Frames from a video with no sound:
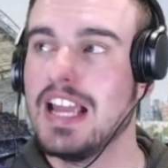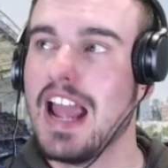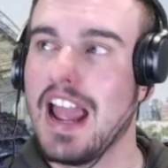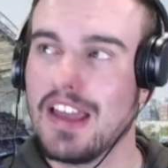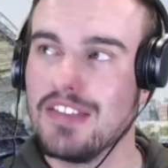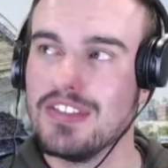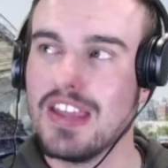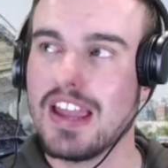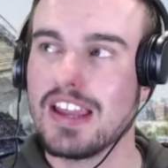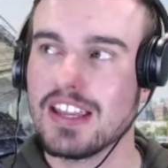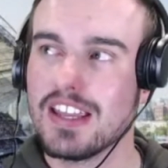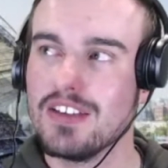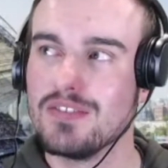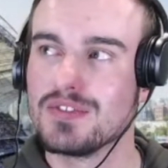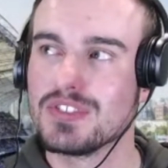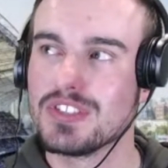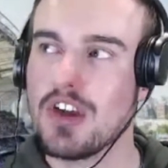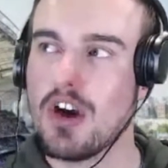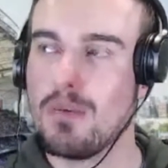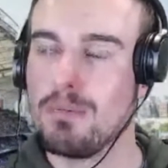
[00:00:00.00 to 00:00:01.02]
And that
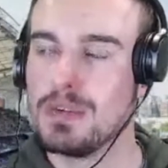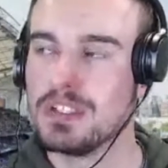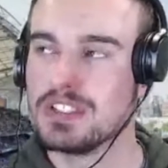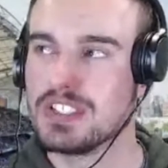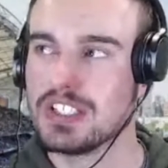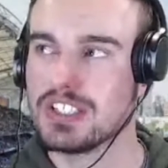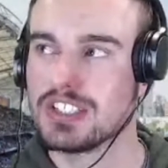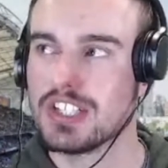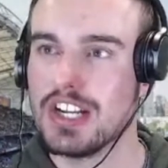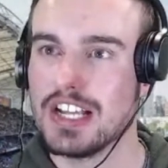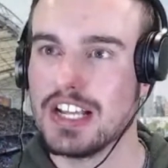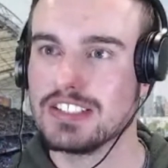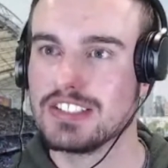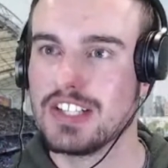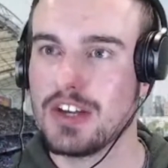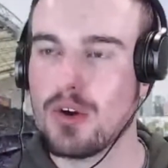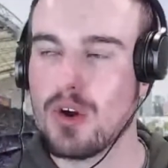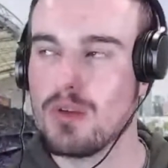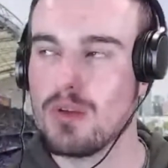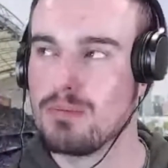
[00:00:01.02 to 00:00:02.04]
gives the opposition a
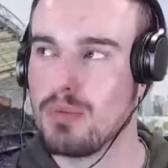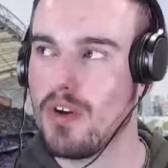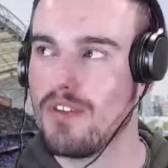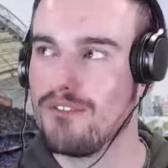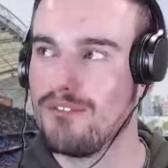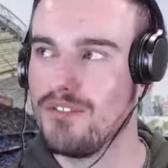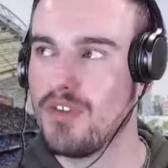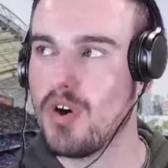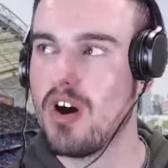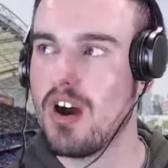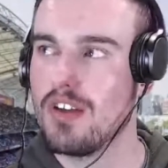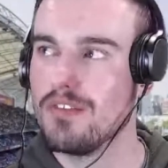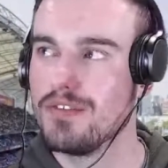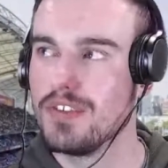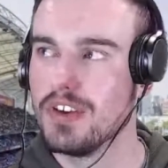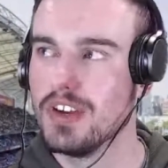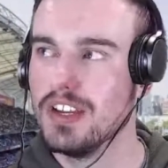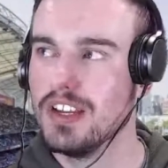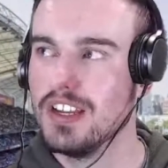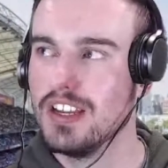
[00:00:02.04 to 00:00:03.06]
0.5
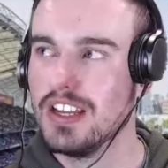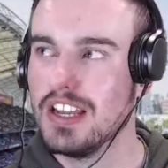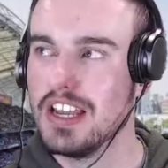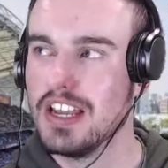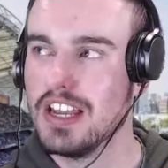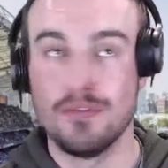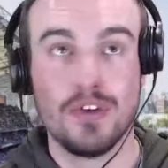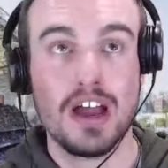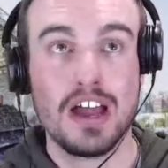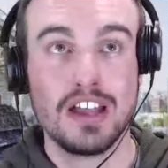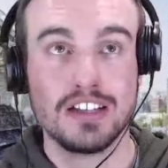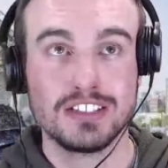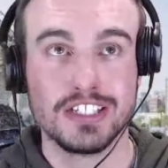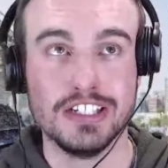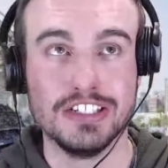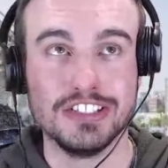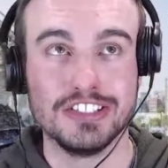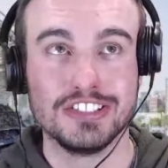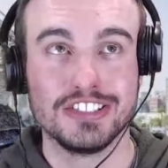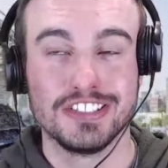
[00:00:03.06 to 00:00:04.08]

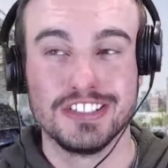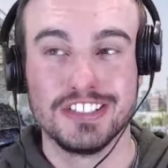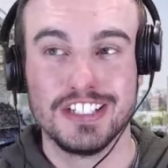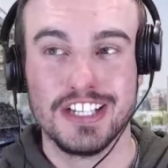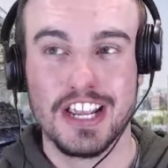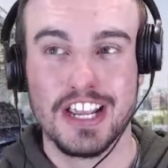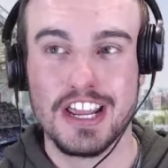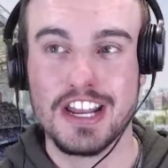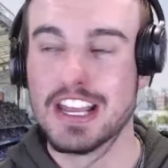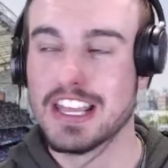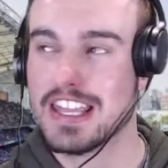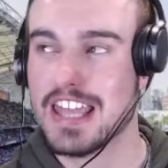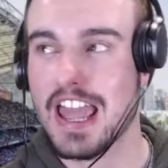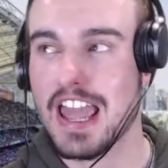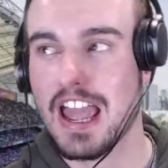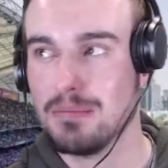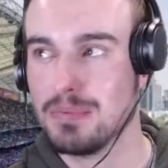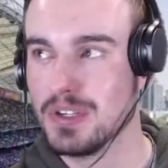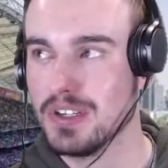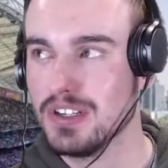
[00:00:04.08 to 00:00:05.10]
advantage in a
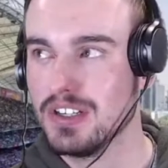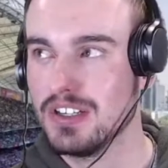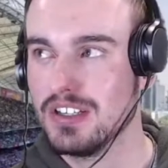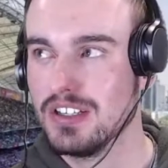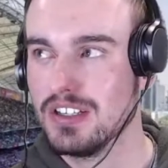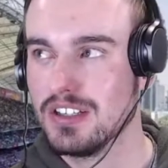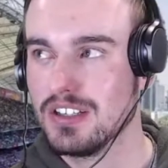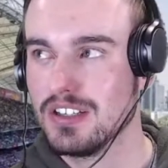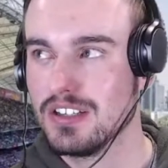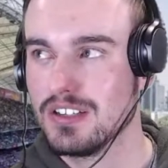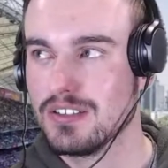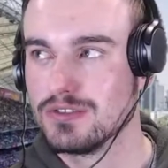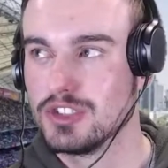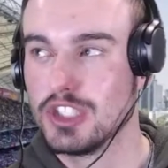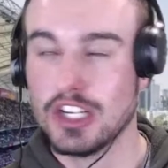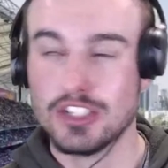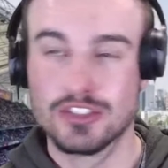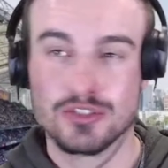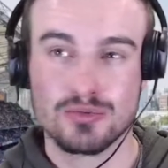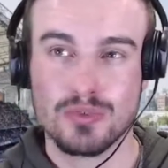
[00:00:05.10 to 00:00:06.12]
gap
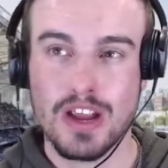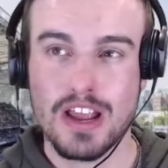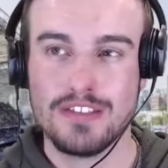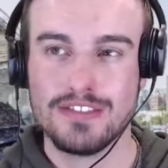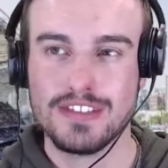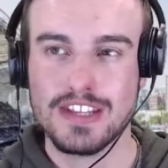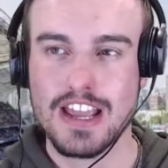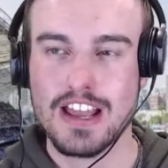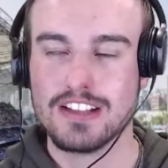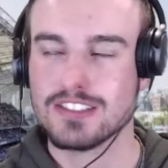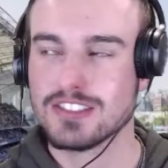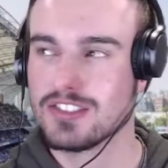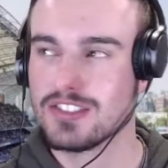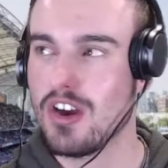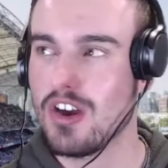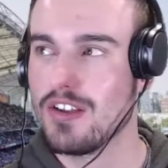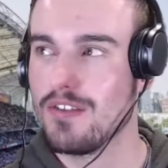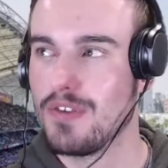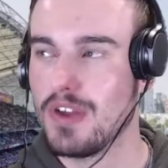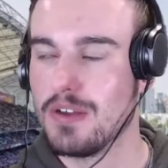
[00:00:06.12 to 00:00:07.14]
just round the
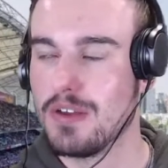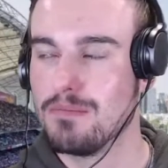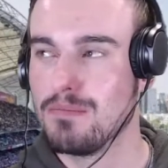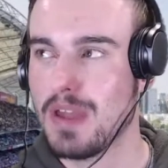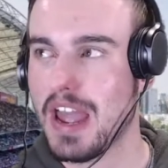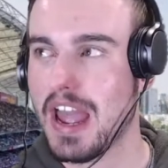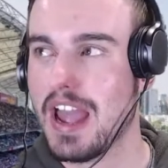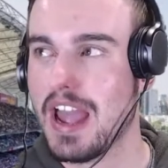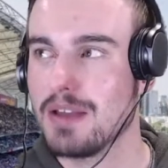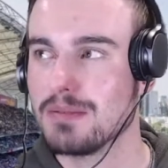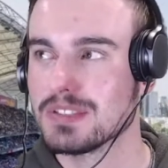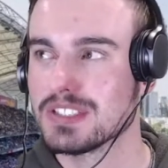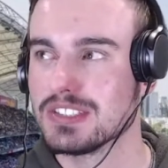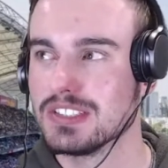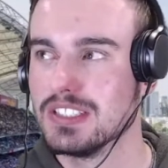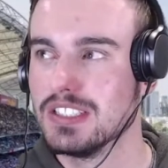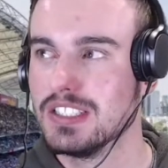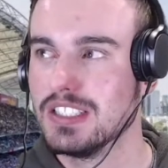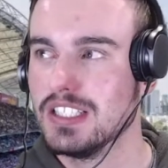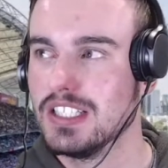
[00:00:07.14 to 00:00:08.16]
outside of him,
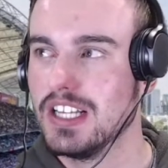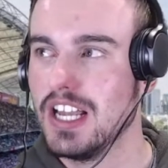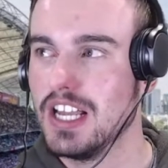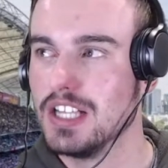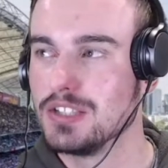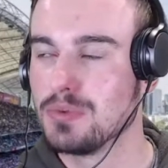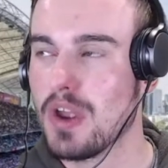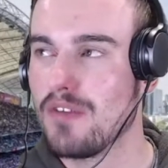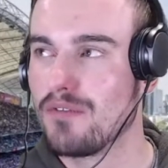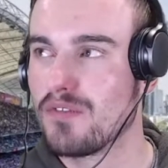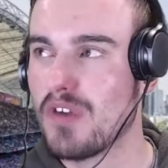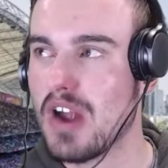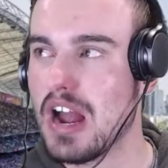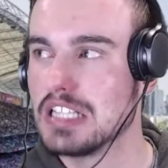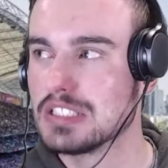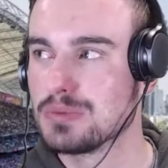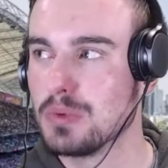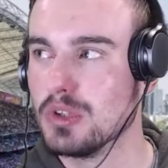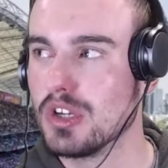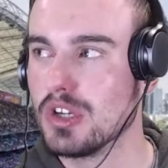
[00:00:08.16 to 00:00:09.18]
perhaps, is where
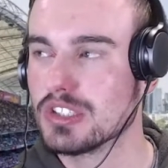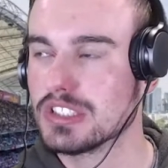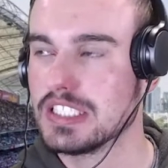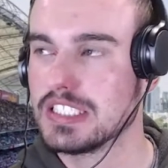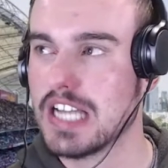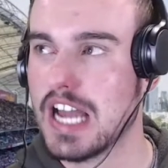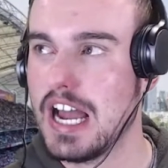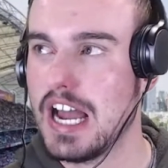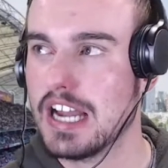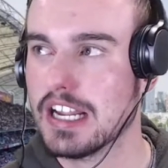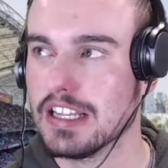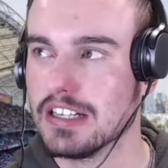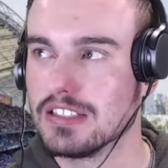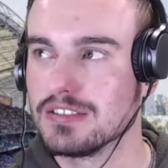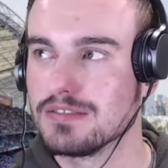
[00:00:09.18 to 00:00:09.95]
France will look to target.